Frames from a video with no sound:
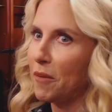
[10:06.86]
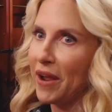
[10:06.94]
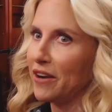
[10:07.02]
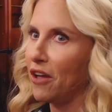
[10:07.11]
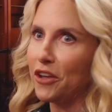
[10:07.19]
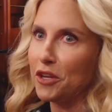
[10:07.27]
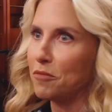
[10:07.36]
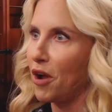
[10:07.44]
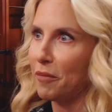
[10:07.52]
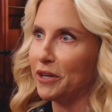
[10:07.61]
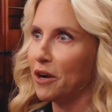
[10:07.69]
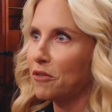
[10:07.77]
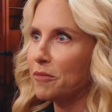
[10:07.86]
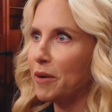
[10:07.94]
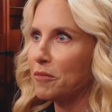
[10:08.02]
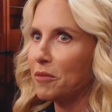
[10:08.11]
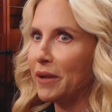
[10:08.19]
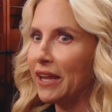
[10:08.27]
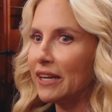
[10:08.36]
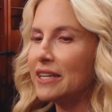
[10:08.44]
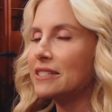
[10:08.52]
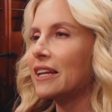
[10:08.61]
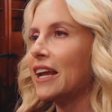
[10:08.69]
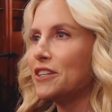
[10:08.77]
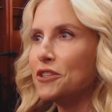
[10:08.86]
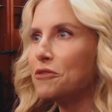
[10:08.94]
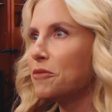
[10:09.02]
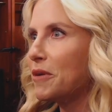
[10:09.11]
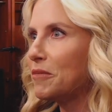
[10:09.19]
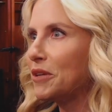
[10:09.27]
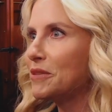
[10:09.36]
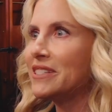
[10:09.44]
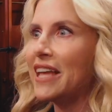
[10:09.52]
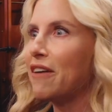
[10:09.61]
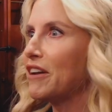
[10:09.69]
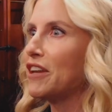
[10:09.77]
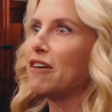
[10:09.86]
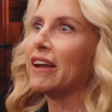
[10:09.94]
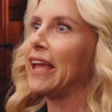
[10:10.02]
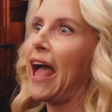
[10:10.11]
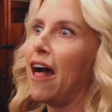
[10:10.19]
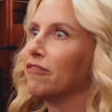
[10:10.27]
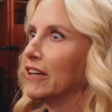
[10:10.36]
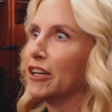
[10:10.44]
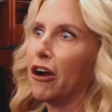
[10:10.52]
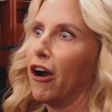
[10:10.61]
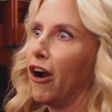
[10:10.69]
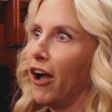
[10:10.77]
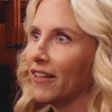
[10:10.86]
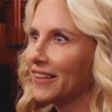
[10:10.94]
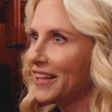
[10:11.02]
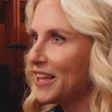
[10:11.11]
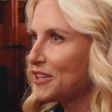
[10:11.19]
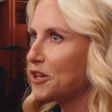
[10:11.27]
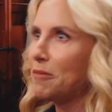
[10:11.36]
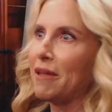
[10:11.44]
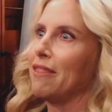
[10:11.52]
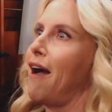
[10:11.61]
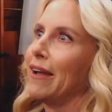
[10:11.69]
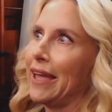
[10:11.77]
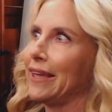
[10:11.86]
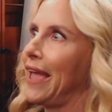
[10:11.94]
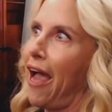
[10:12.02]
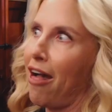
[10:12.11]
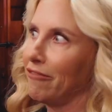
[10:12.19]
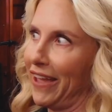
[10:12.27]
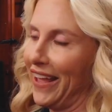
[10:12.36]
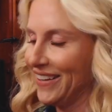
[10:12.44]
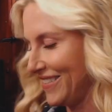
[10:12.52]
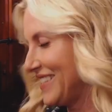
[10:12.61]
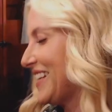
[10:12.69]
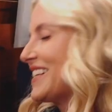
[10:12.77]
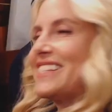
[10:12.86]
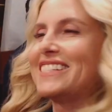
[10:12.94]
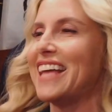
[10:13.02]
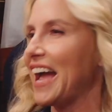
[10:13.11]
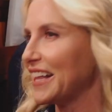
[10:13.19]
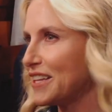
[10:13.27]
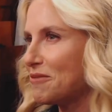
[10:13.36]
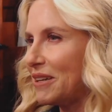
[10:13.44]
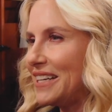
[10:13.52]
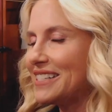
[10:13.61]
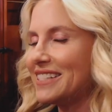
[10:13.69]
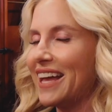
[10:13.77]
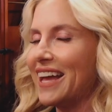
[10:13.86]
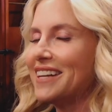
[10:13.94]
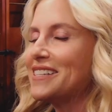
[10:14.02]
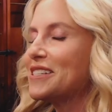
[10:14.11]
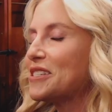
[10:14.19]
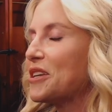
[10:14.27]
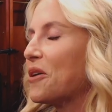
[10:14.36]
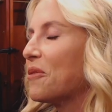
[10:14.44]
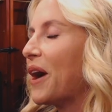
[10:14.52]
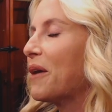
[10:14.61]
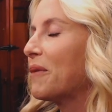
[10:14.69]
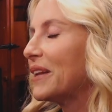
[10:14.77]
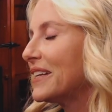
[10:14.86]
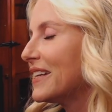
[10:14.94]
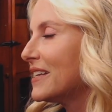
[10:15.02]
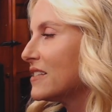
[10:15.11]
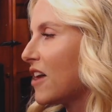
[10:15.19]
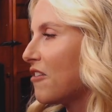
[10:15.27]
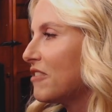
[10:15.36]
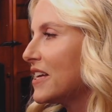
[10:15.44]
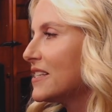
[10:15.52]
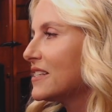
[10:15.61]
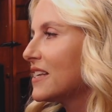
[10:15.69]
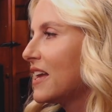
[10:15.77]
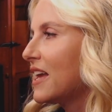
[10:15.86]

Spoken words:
Wetenhall. You probably don't remember me. And he said, I do remember you. Sarah, you're a Calvin girl. You belong at Calvin. That's exactly what he said. So I went into his office.